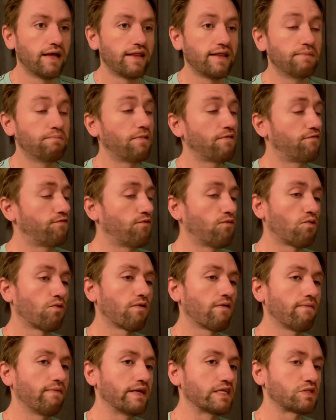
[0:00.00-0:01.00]
Before,
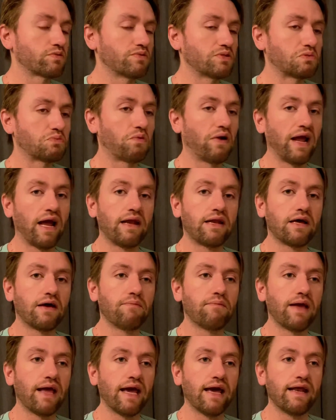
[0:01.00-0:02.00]
this was random
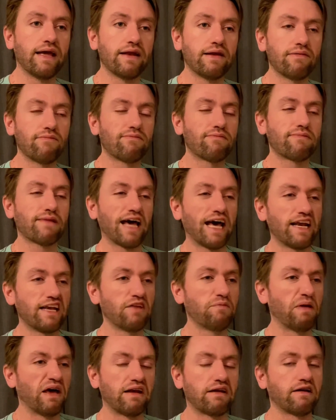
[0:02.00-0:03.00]
and it kind of
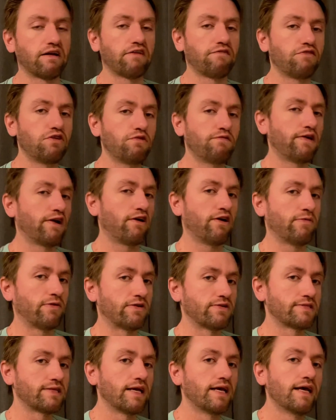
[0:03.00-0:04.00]
depended on a few
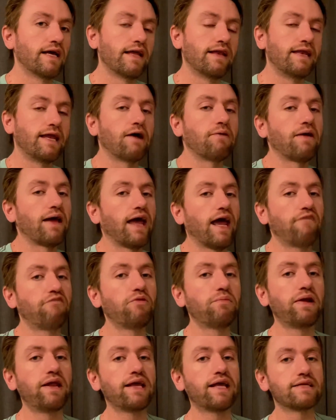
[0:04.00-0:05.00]
variables. Now
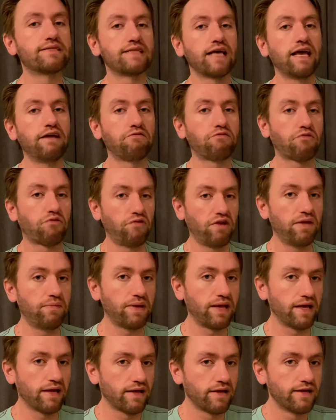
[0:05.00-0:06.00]
everybody gets a
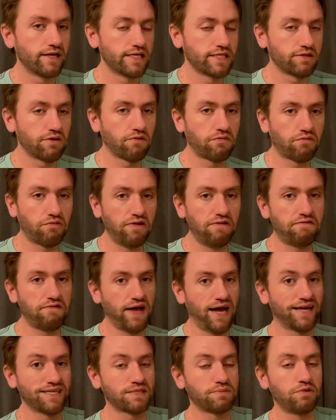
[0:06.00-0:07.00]
freebie, so a free
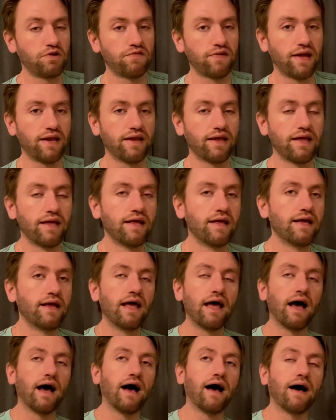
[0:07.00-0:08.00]
fast move in.
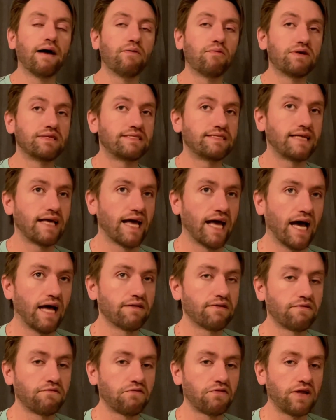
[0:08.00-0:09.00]
With
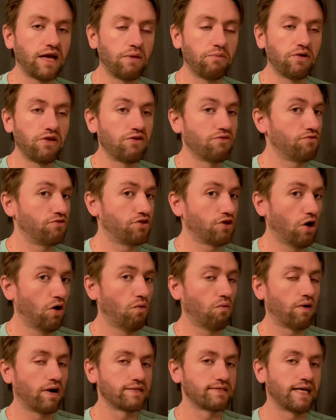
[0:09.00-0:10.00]
Talonflame, what you don't
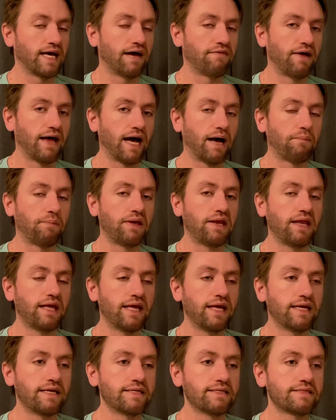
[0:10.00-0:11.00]
want to have happen
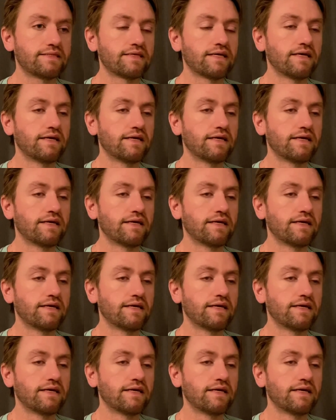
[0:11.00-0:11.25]
is